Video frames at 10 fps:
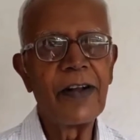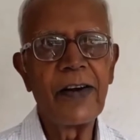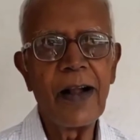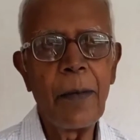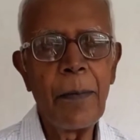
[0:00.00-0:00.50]

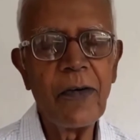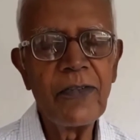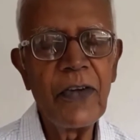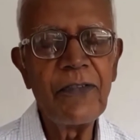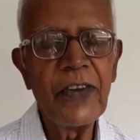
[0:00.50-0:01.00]
about
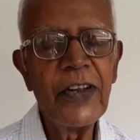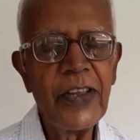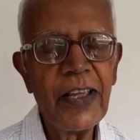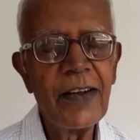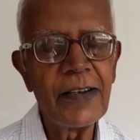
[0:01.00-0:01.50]
15
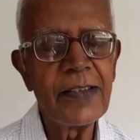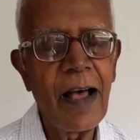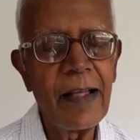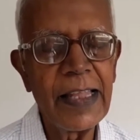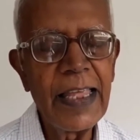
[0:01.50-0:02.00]
years
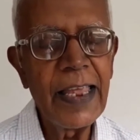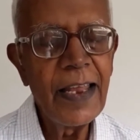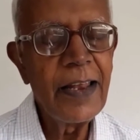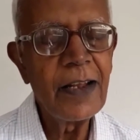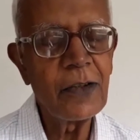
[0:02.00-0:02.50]
at the
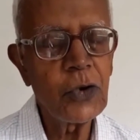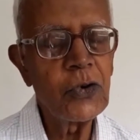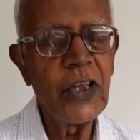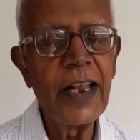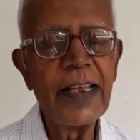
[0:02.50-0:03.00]
Indian
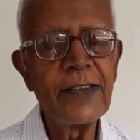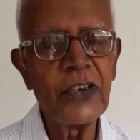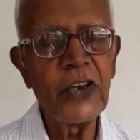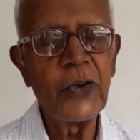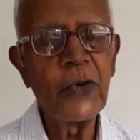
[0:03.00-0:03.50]
Social
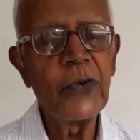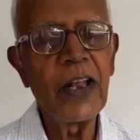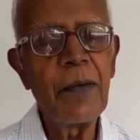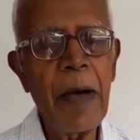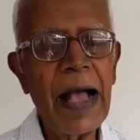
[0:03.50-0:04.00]
Institute
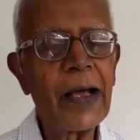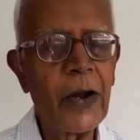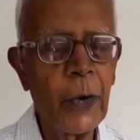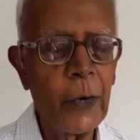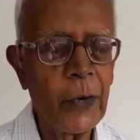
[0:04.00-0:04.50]
in
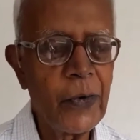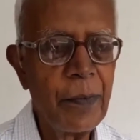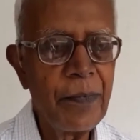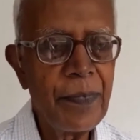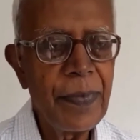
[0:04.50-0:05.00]
Bangalore.
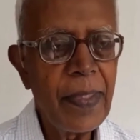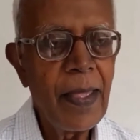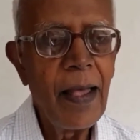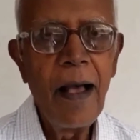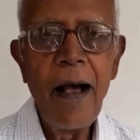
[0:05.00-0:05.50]

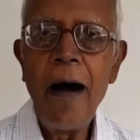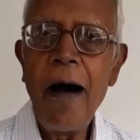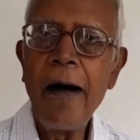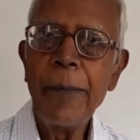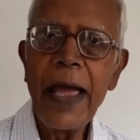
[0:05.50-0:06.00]

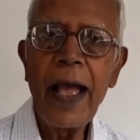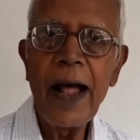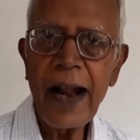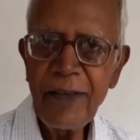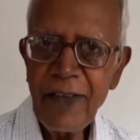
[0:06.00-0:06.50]
On my
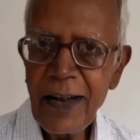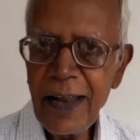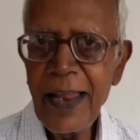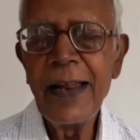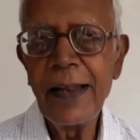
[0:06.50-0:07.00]
arrival
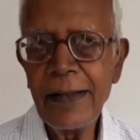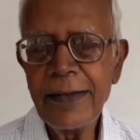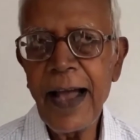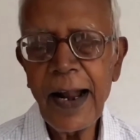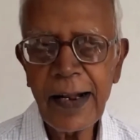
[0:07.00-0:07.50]
in
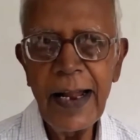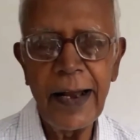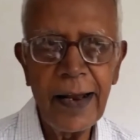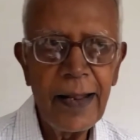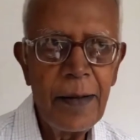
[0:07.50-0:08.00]
Jharkhand,
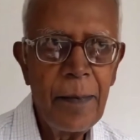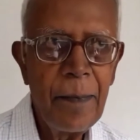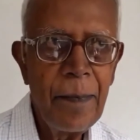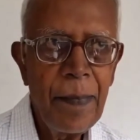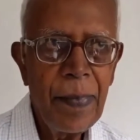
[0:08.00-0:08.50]

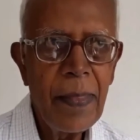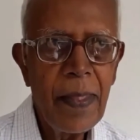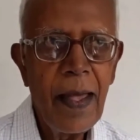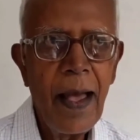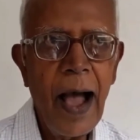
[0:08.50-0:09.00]

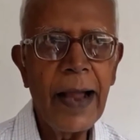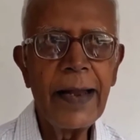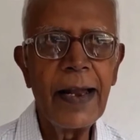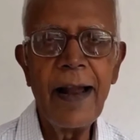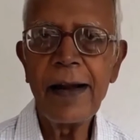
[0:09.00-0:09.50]
I
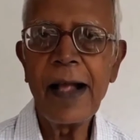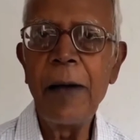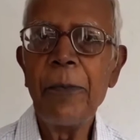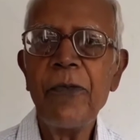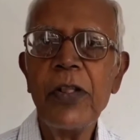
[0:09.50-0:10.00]
did not
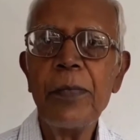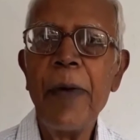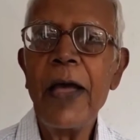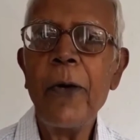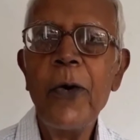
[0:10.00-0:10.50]
come with
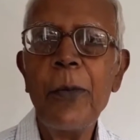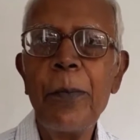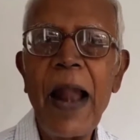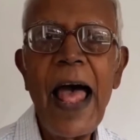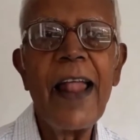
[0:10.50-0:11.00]
my own
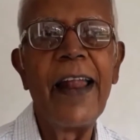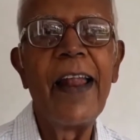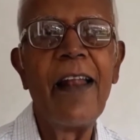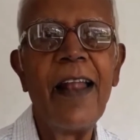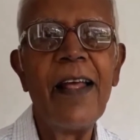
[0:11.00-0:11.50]
plan
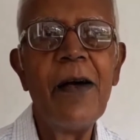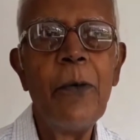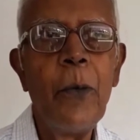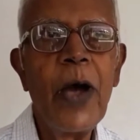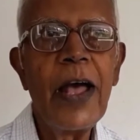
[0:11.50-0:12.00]

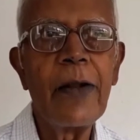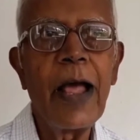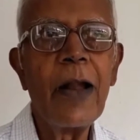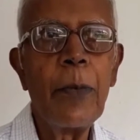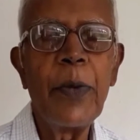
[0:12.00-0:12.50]
where I
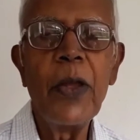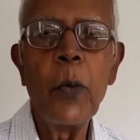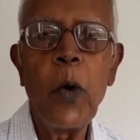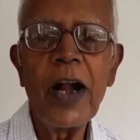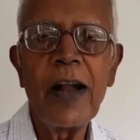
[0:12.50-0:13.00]
will be,
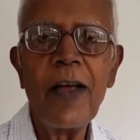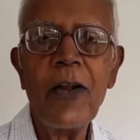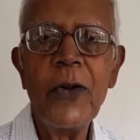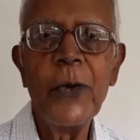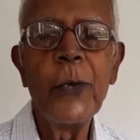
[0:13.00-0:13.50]
what I
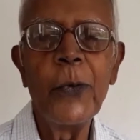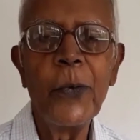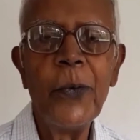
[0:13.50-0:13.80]
will do.